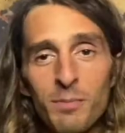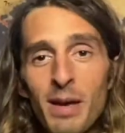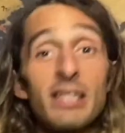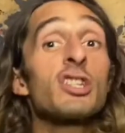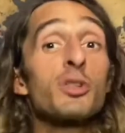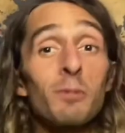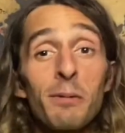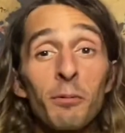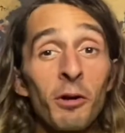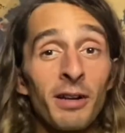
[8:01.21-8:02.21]
message
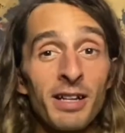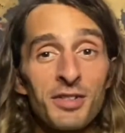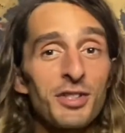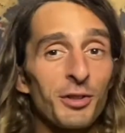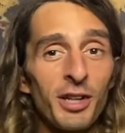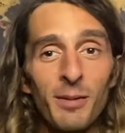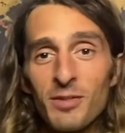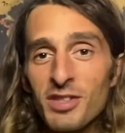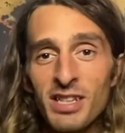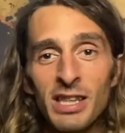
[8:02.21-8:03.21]
people on Instagram,
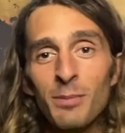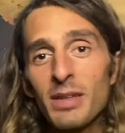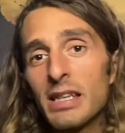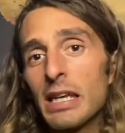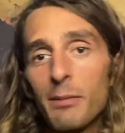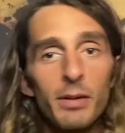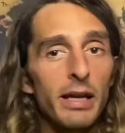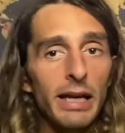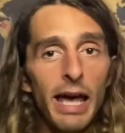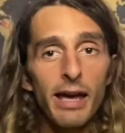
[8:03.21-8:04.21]
just send them a DM, be
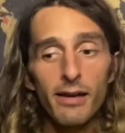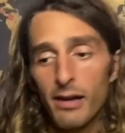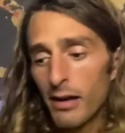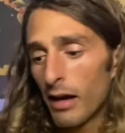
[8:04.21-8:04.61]
like, hey,